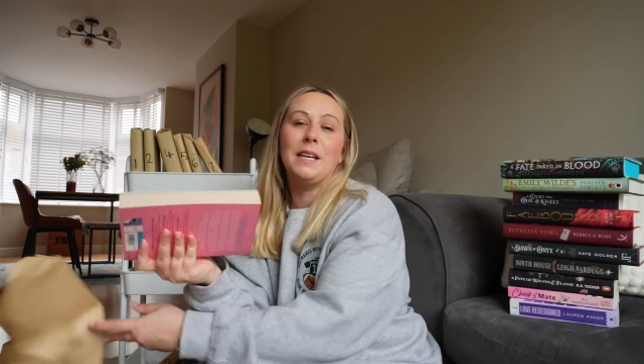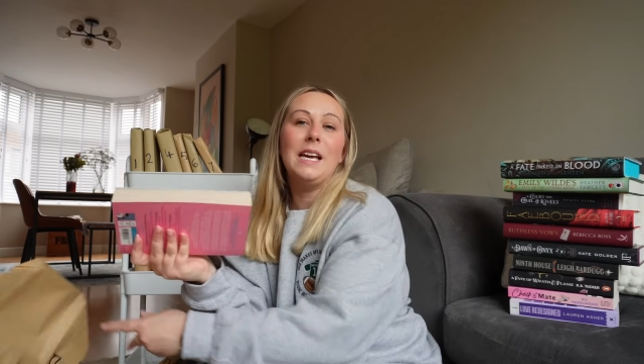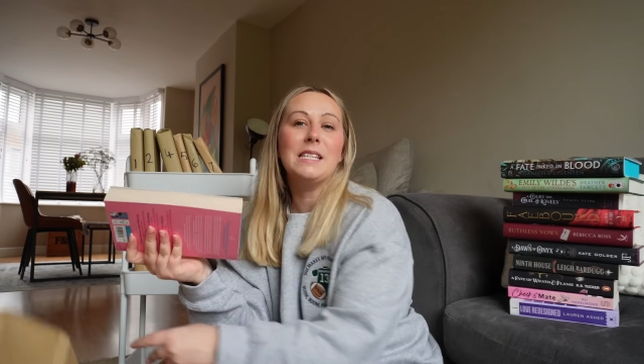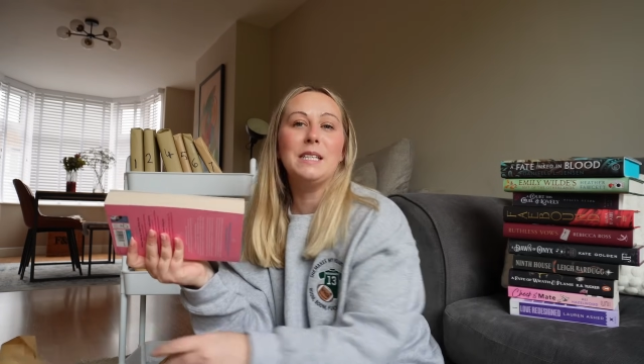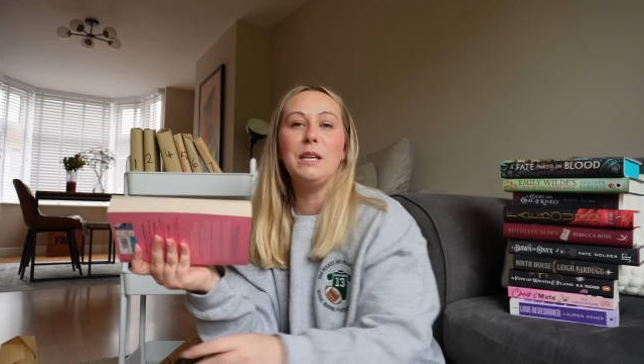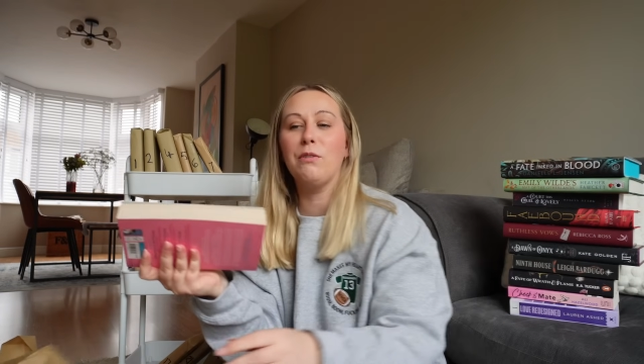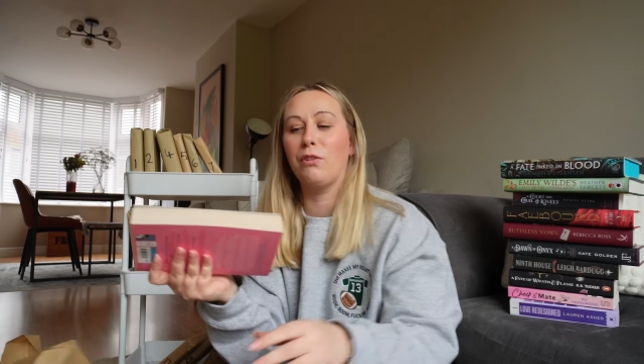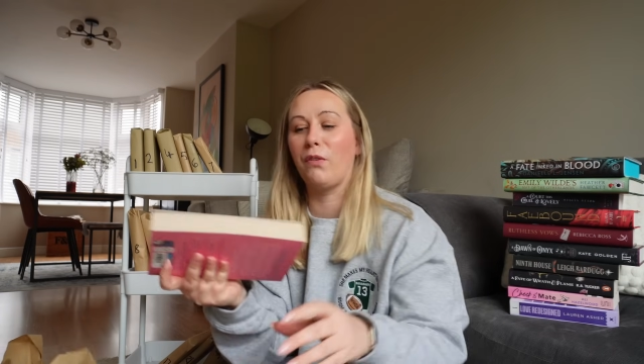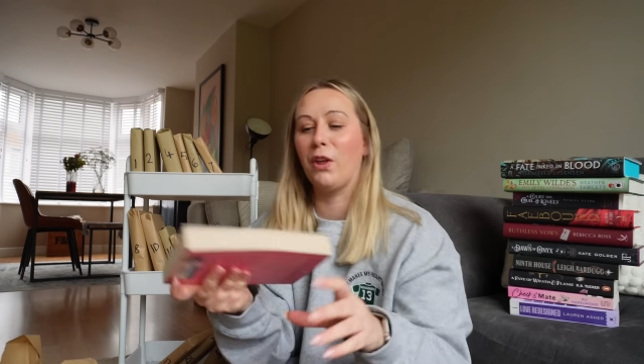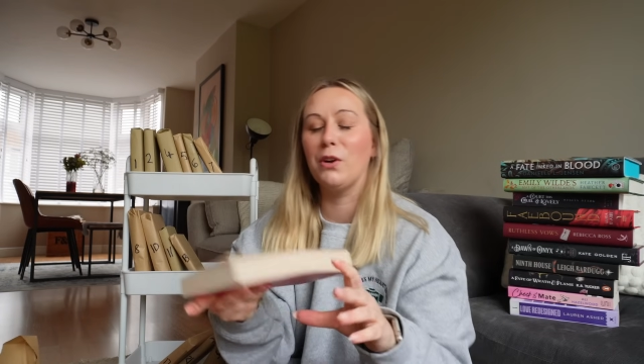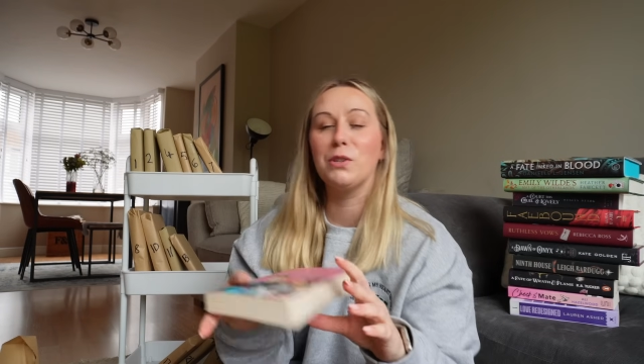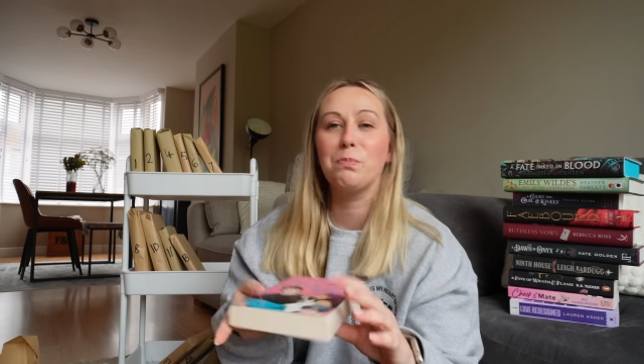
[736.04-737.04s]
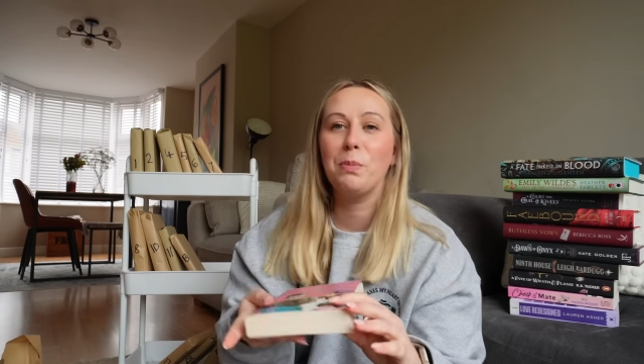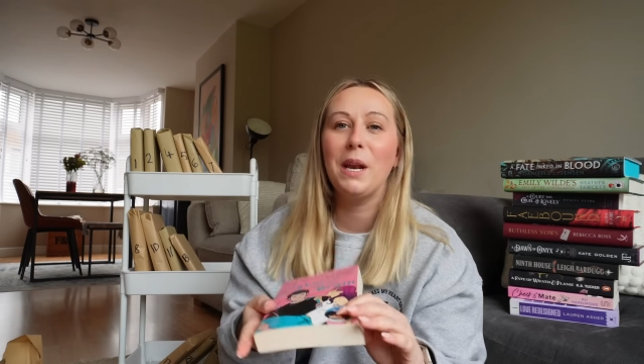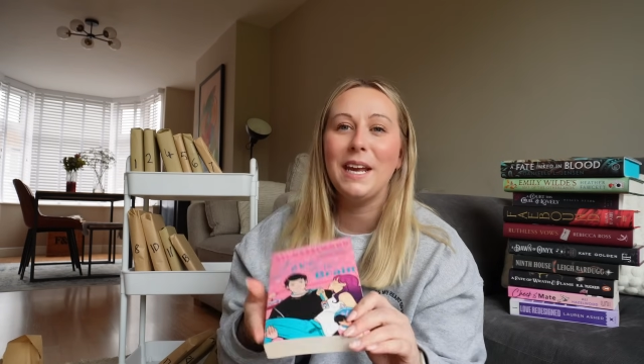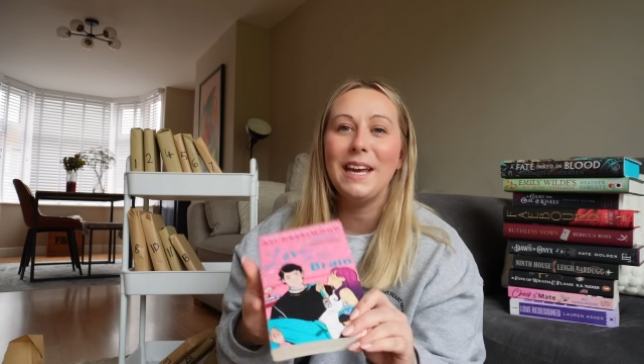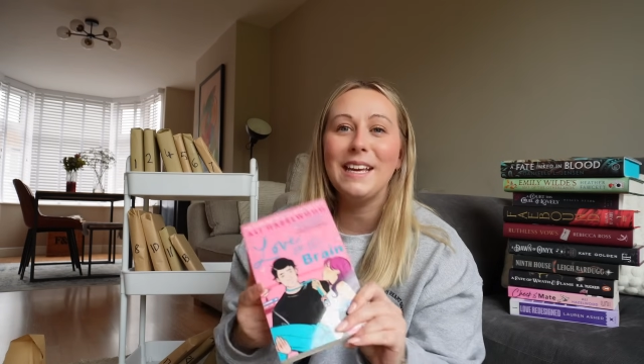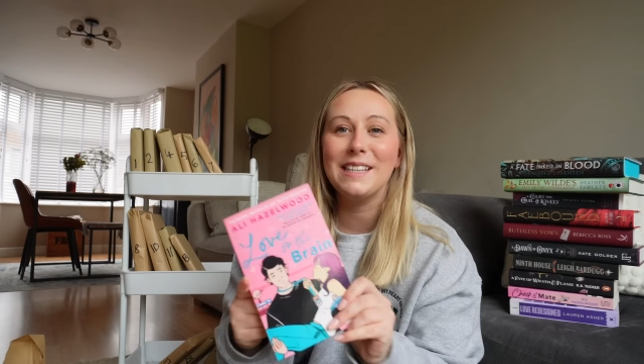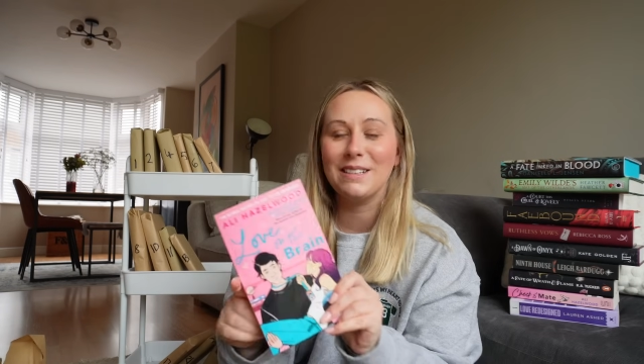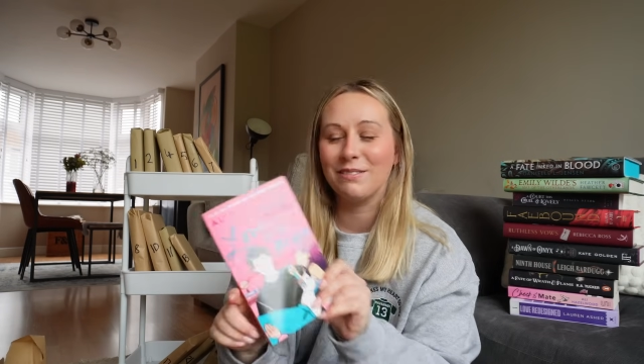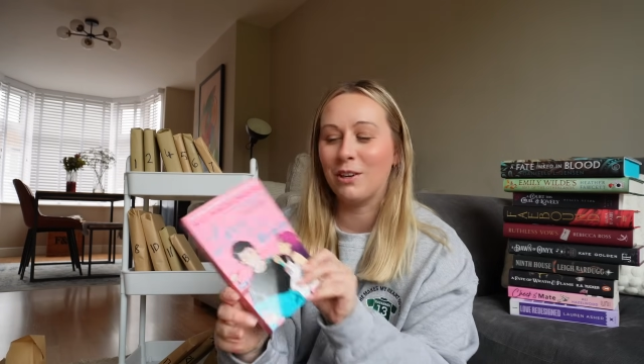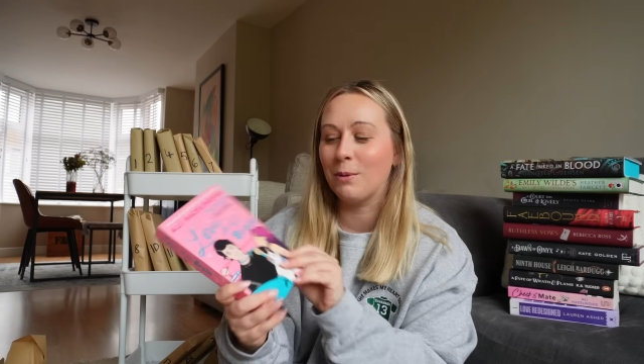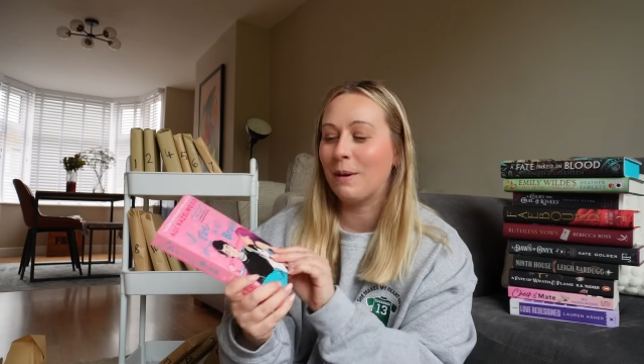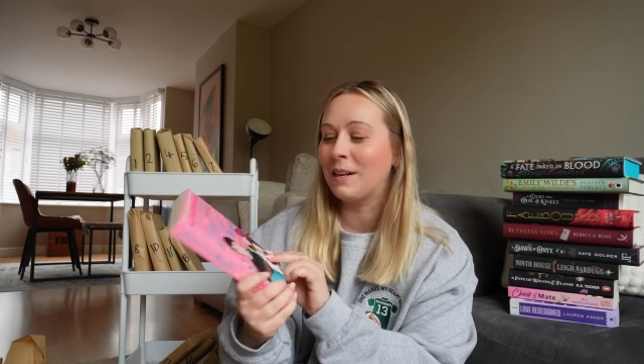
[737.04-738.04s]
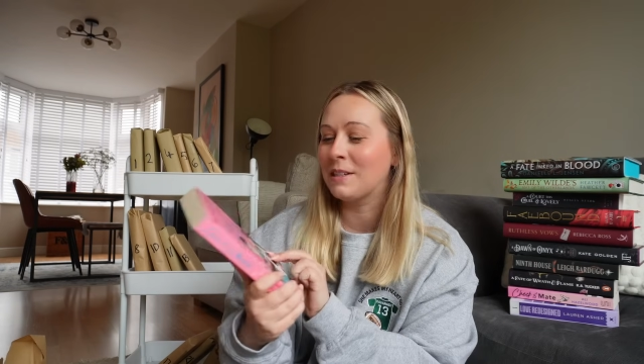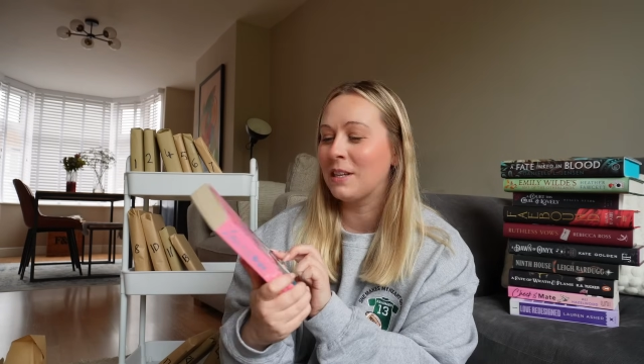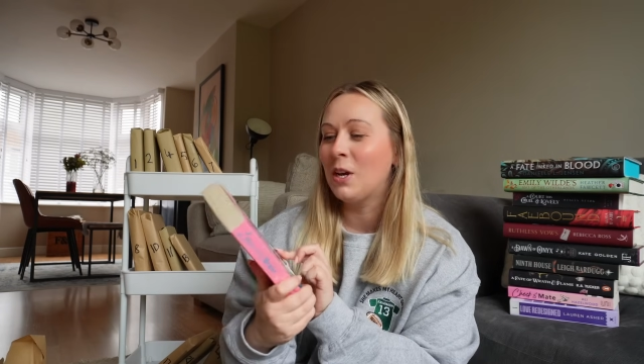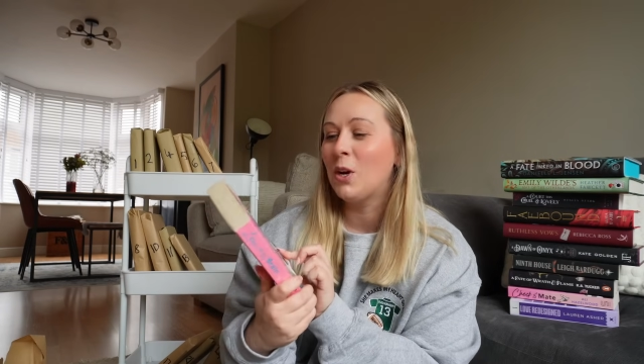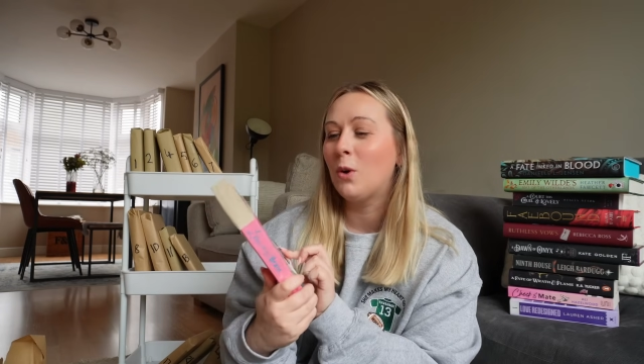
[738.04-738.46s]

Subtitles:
it's neither of those, but it is a romance.